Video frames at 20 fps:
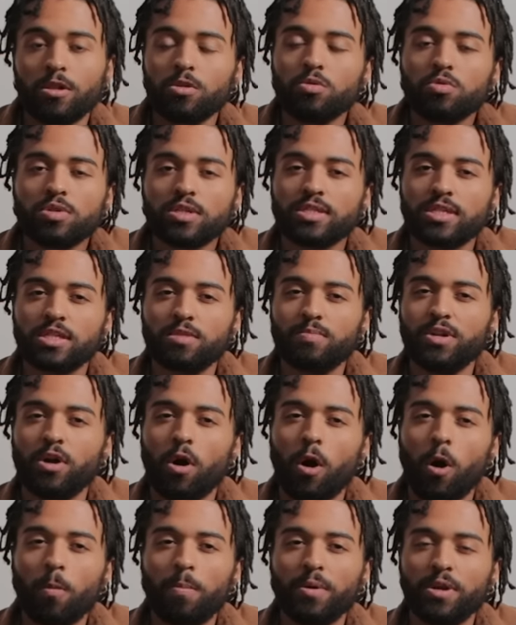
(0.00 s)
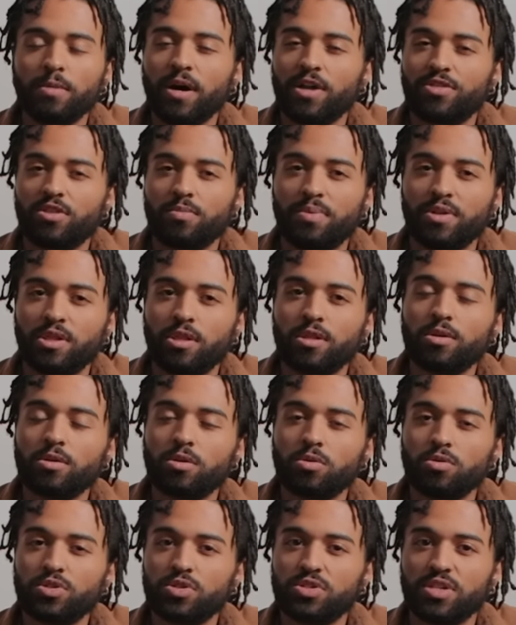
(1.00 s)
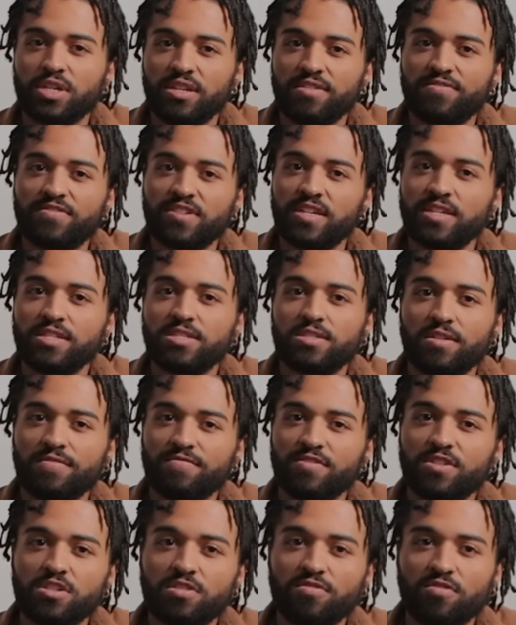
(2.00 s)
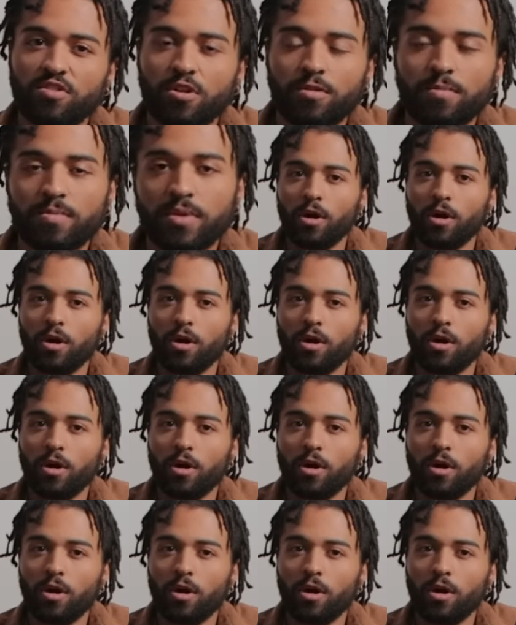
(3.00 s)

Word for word: Lucas has been open about the political significance of this film,